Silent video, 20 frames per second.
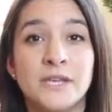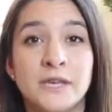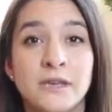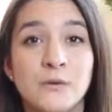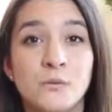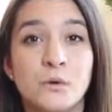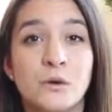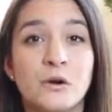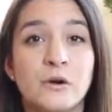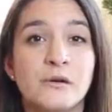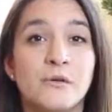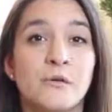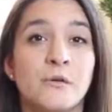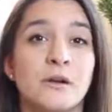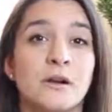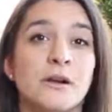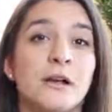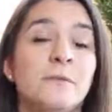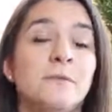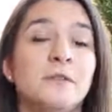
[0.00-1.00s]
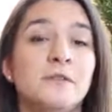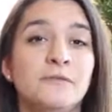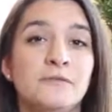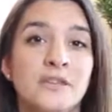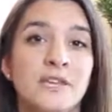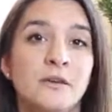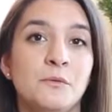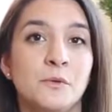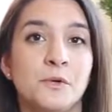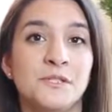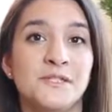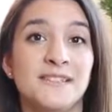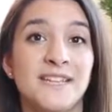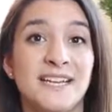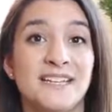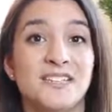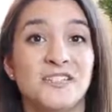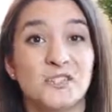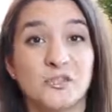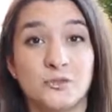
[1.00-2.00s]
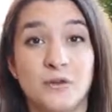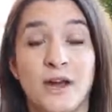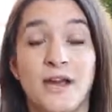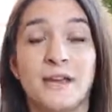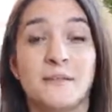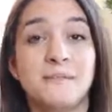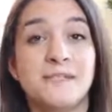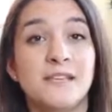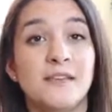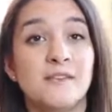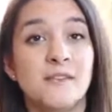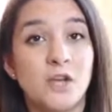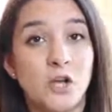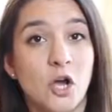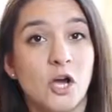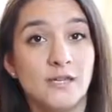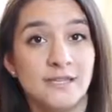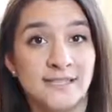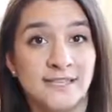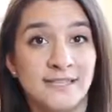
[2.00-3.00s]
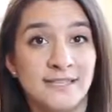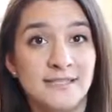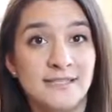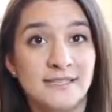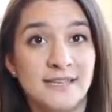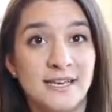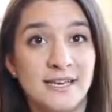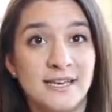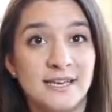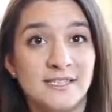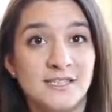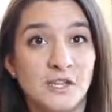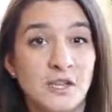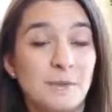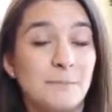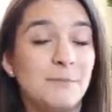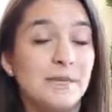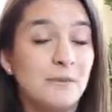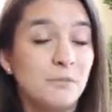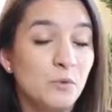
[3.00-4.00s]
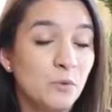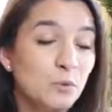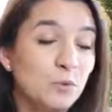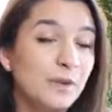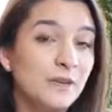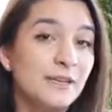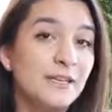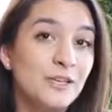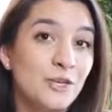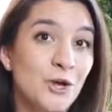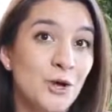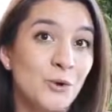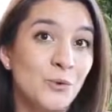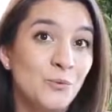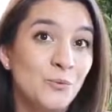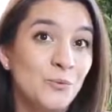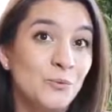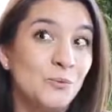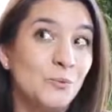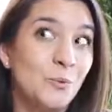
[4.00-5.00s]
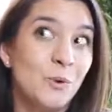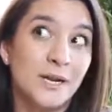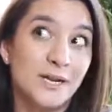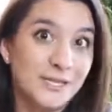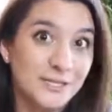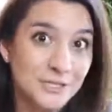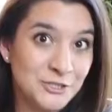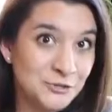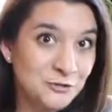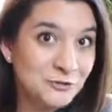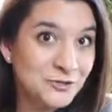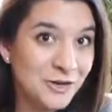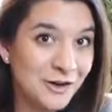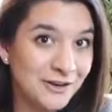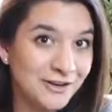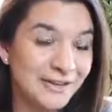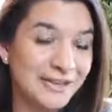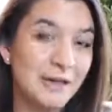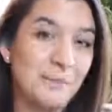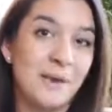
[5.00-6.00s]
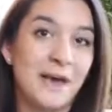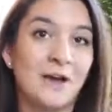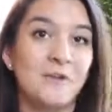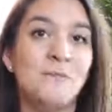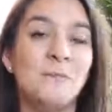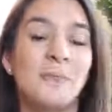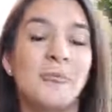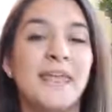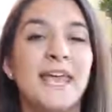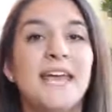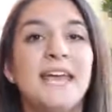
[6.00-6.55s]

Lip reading: keyword or a couple of keywords that describes the content so that people really know what it is you're talking about.